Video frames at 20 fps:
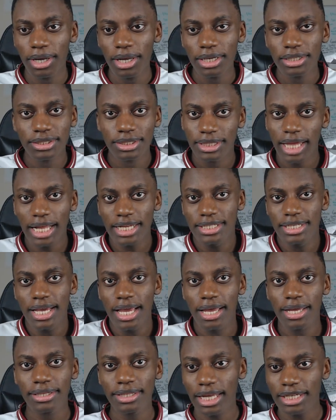So that's
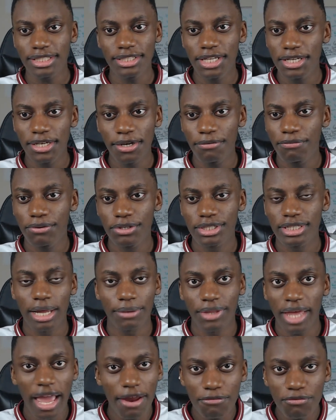it. That's the difference now.
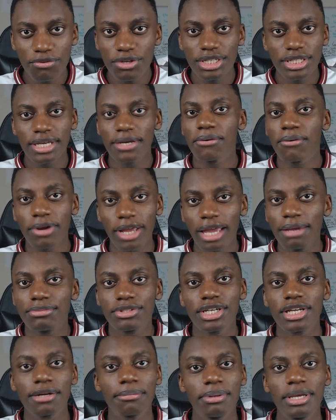Every single game is
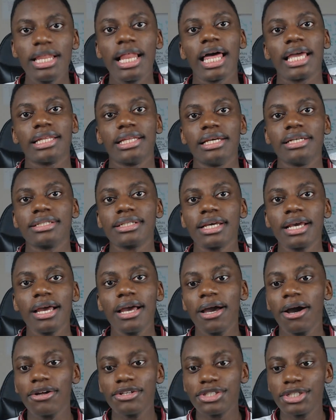going to be like this
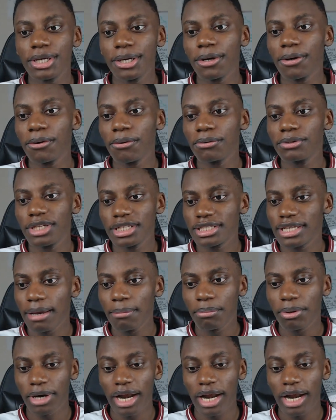until December.